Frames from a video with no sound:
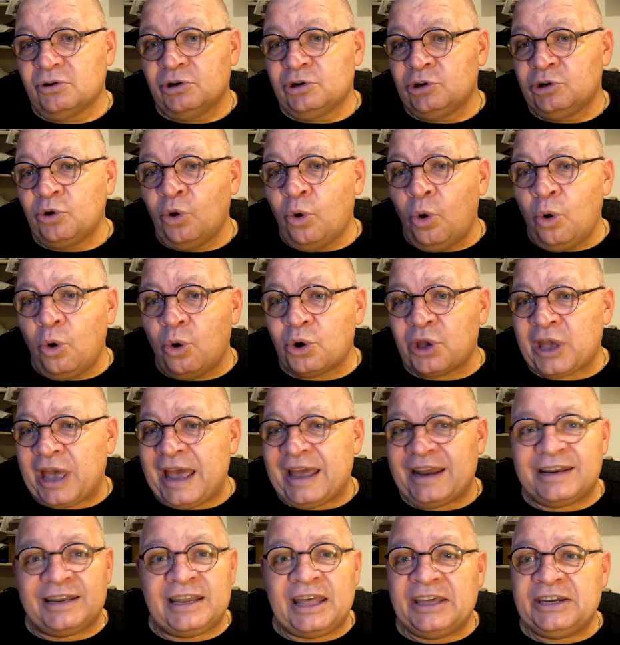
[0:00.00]
Law
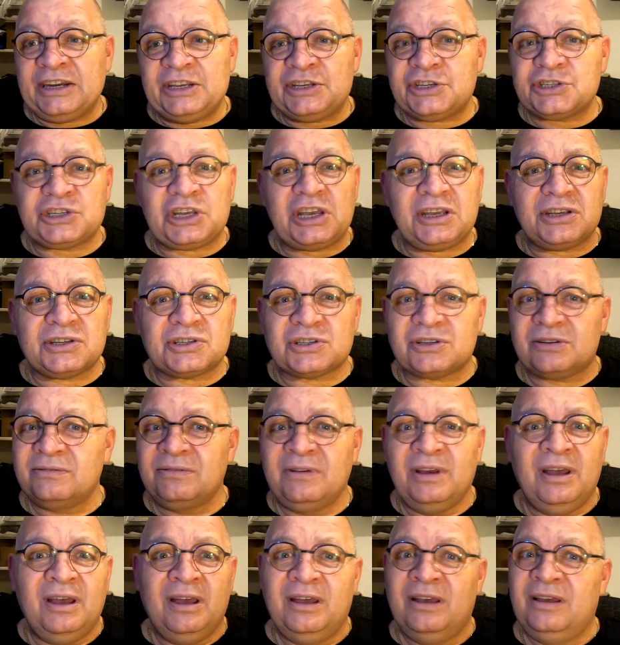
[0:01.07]
Cat Lady 6.
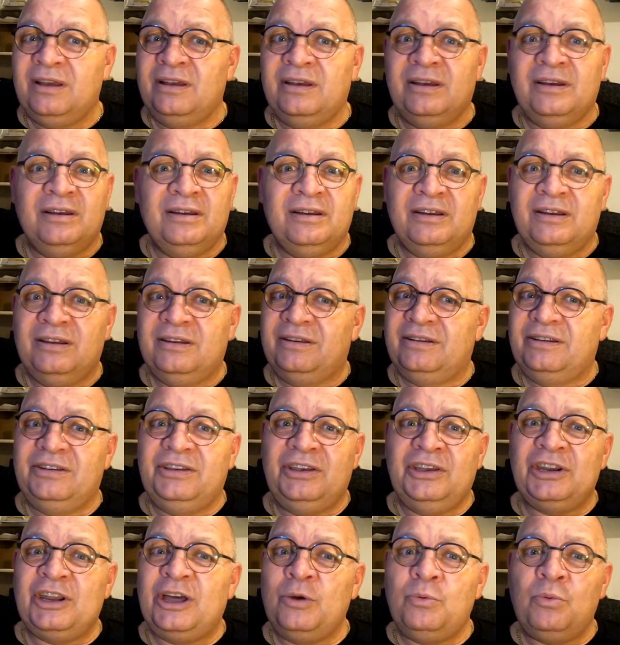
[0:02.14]

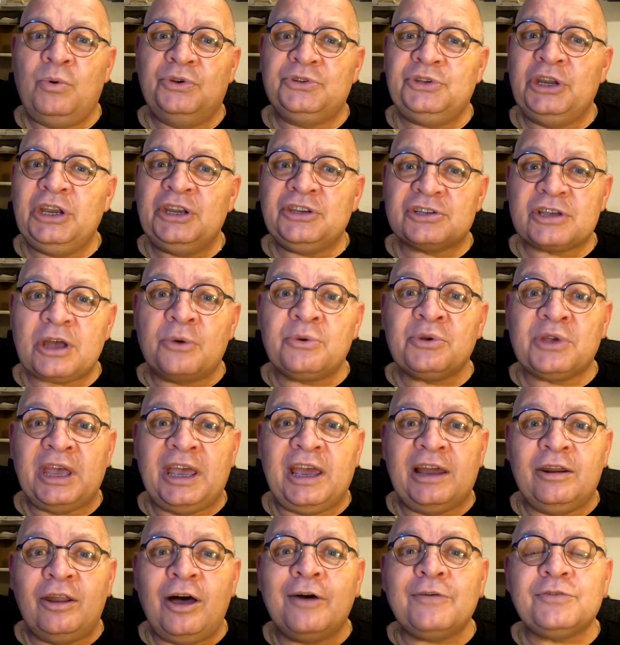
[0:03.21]
You know what? You need to go and
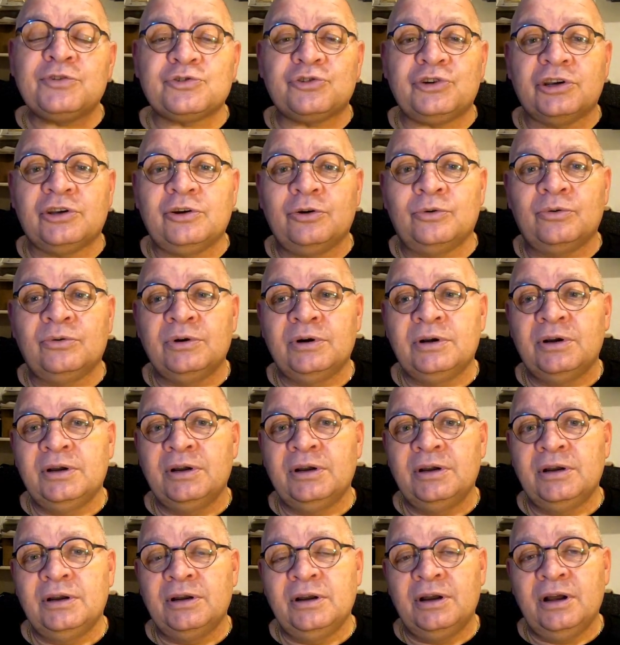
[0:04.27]
get a life, Treacle.
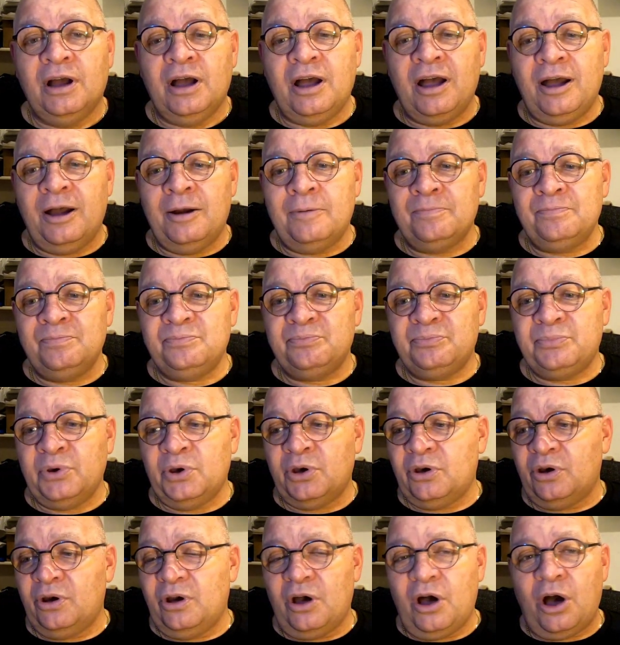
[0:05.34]

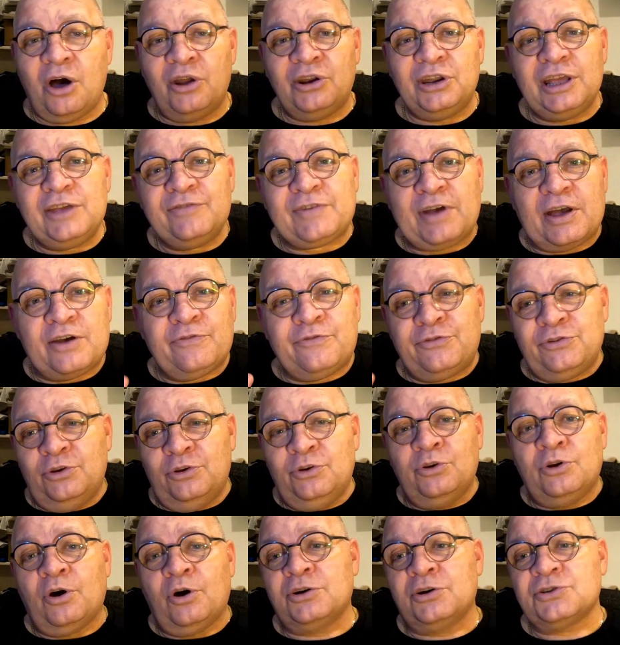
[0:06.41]
But I'll leave that for
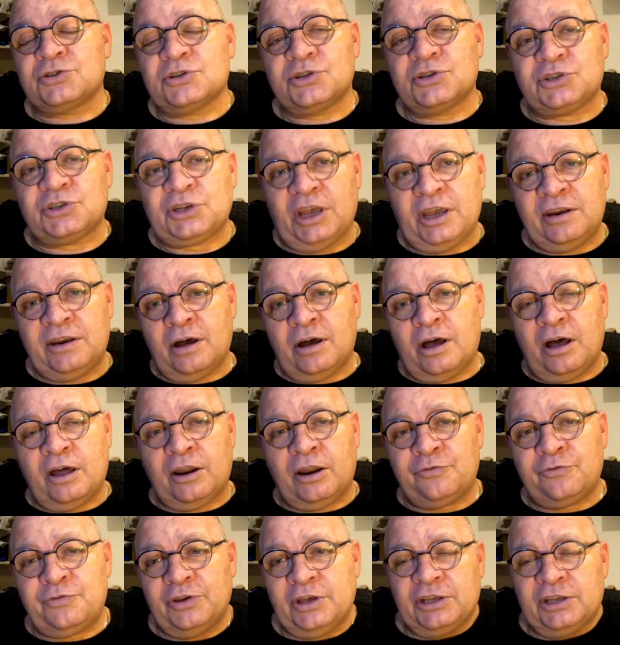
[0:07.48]
you guys to see, and
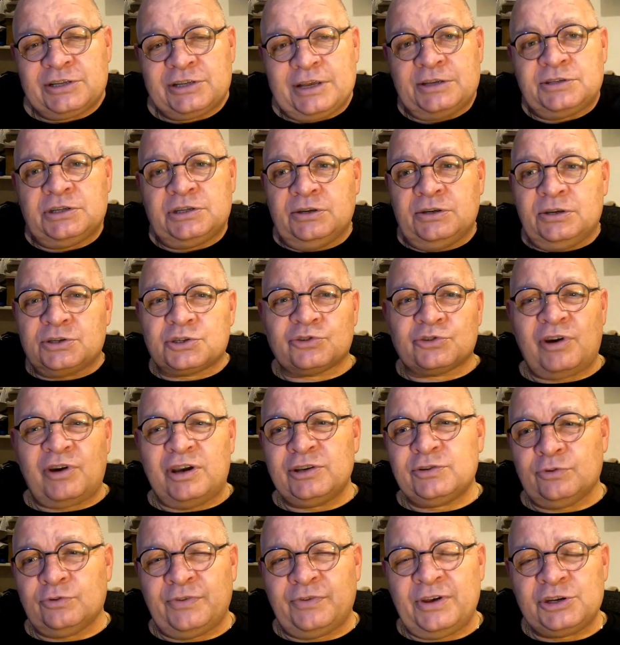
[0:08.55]
I think it's actually
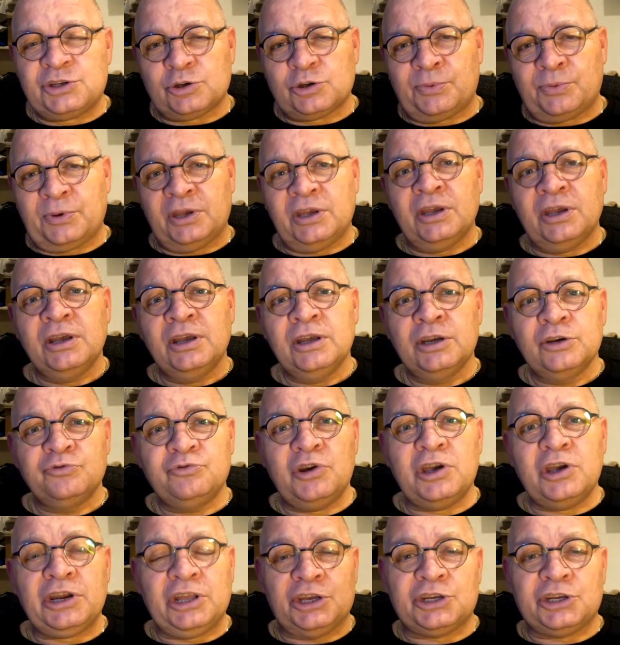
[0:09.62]
disgraceful. They should be
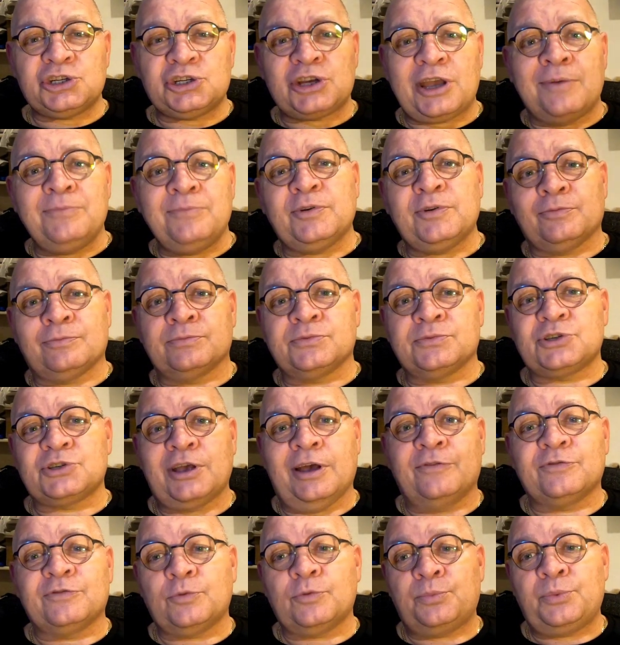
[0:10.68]
really ashamed of
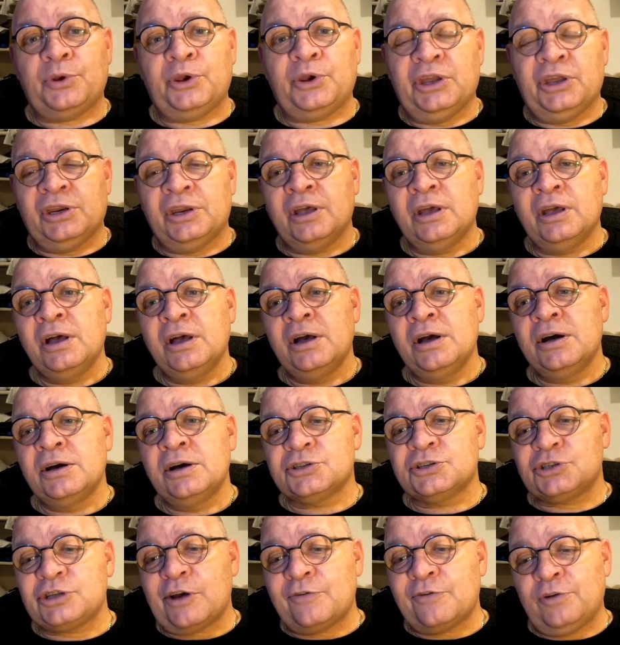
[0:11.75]
themselves for putting
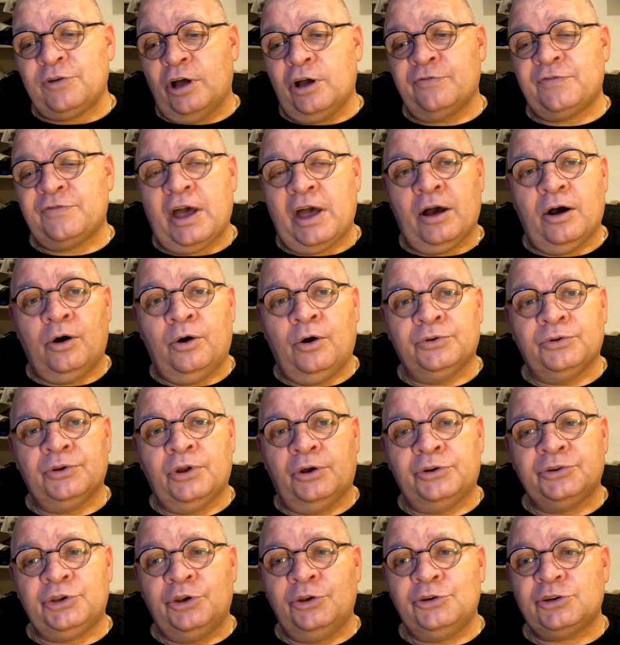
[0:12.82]
stuff like that on
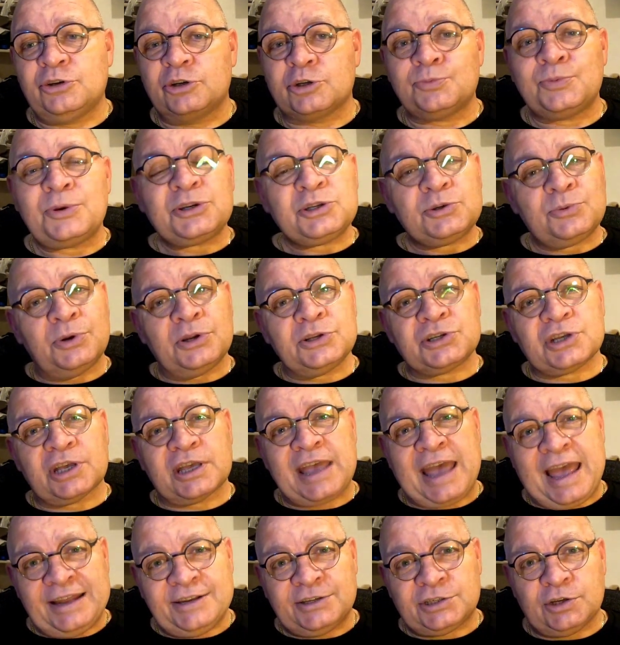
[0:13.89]
YouTube, especially when it's a
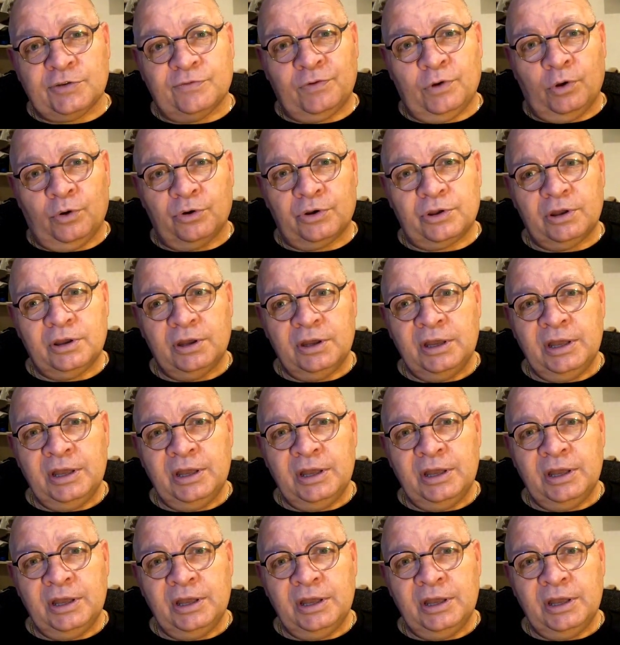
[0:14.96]
cancer vlog.